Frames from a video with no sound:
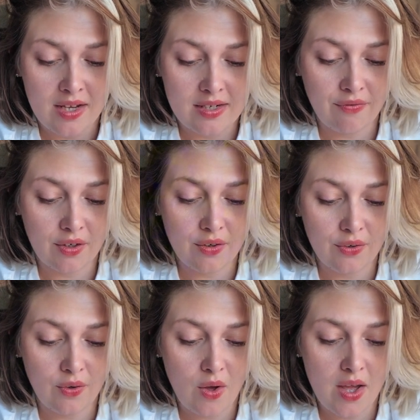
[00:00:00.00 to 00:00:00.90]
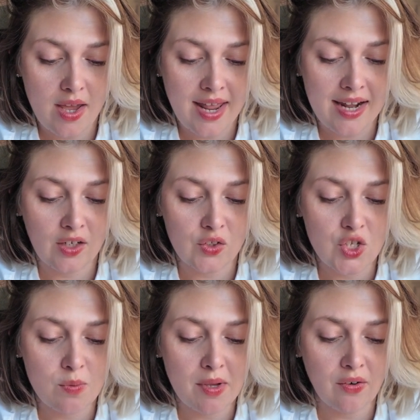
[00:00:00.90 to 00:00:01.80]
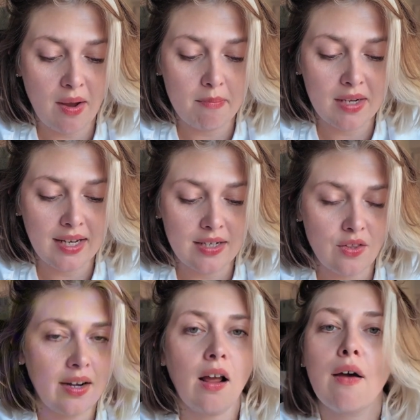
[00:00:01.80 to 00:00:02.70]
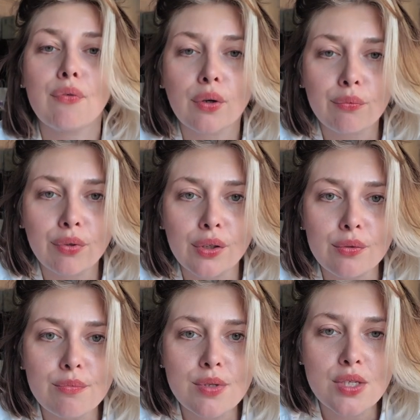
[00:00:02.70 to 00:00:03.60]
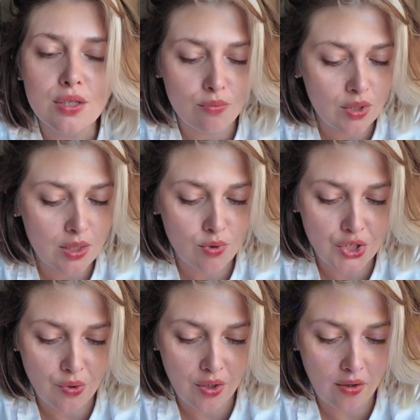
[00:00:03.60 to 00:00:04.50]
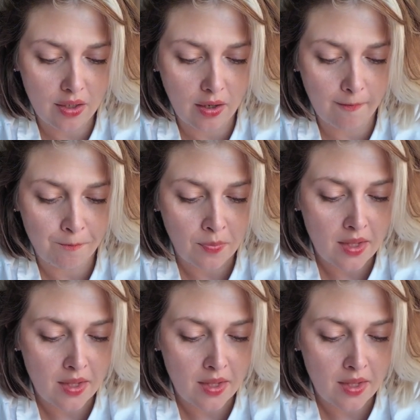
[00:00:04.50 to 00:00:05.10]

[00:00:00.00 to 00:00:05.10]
Different girl and had it on speaker at midnight. Do they not have their own rooms? What's going on here?